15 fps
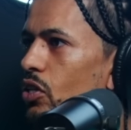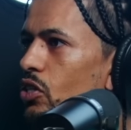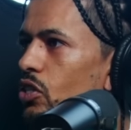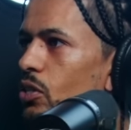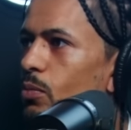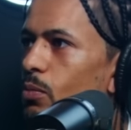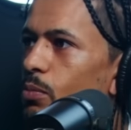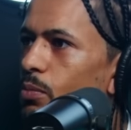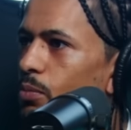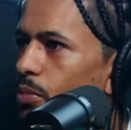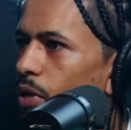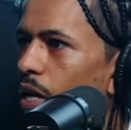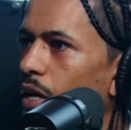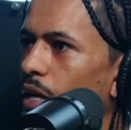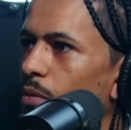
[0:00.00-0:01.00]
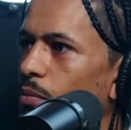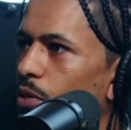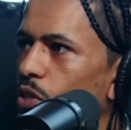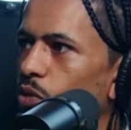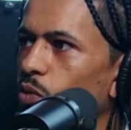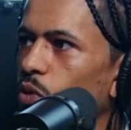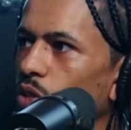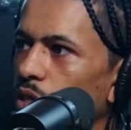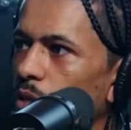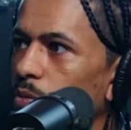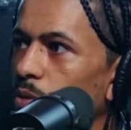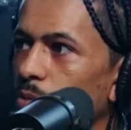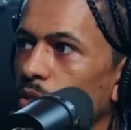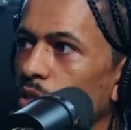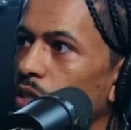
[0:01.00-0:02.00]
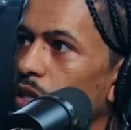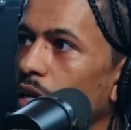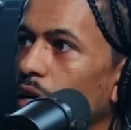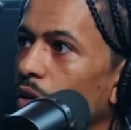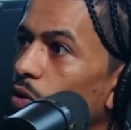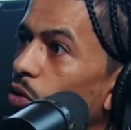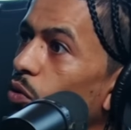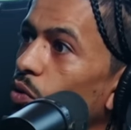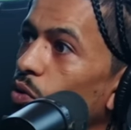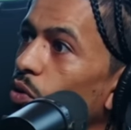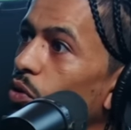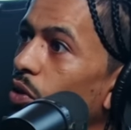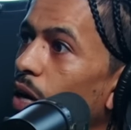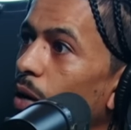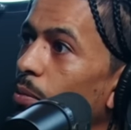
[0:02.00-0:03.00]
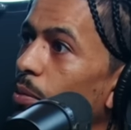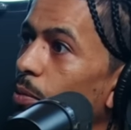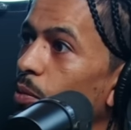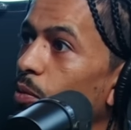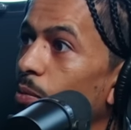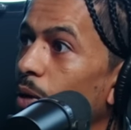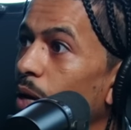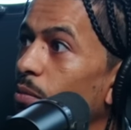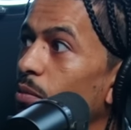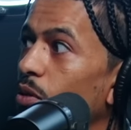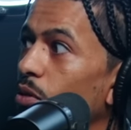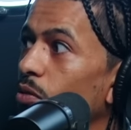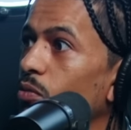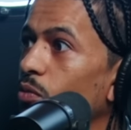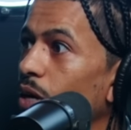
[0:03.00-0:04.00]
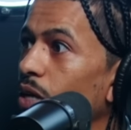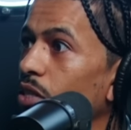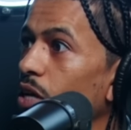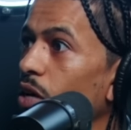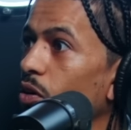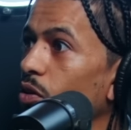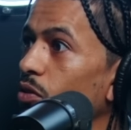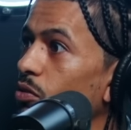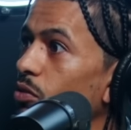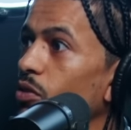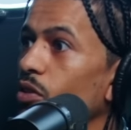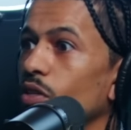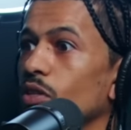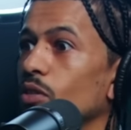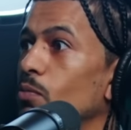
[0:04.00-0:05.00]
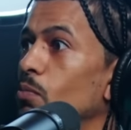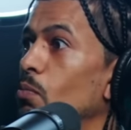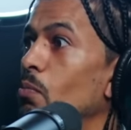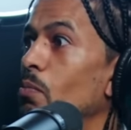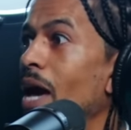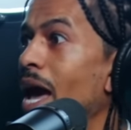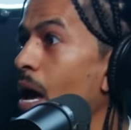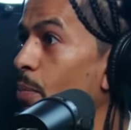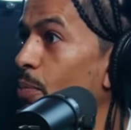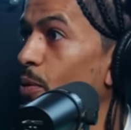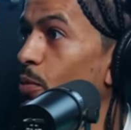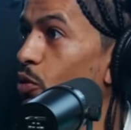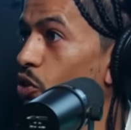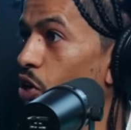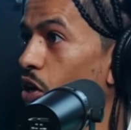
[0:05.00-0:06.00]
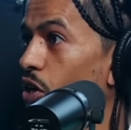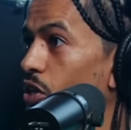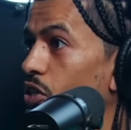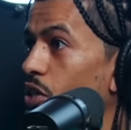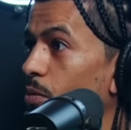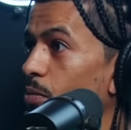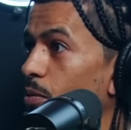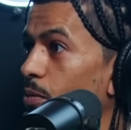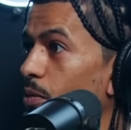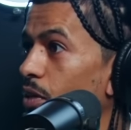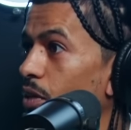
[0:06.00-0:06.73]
some blood that bitch walked up to me. She's like, I don't know who you got, people mad, but watch out mad people started jumping